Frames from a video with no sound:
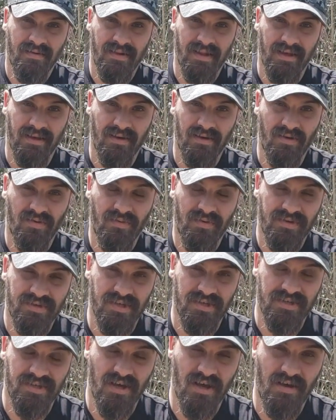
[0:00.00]
let go,
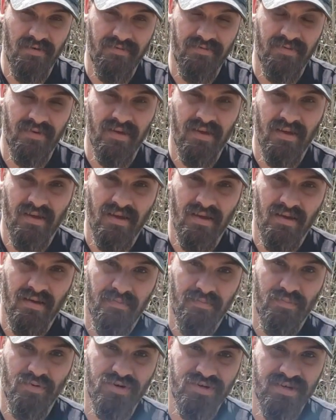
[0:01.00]
shuts off,
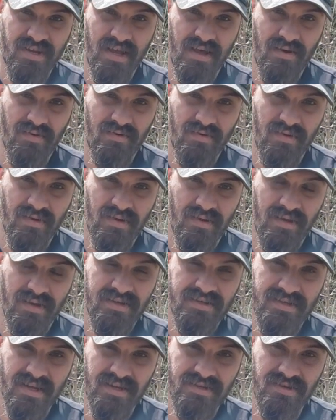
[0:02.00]
push down,
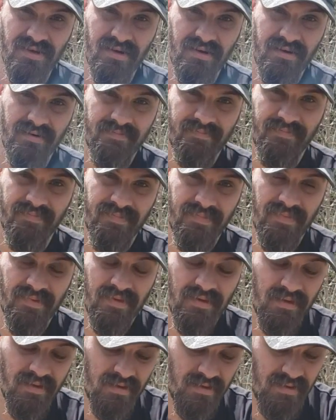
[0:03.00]
it stays on.
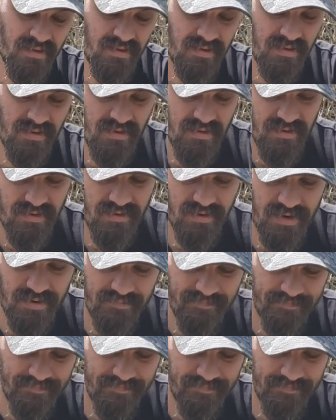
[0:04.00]
All right.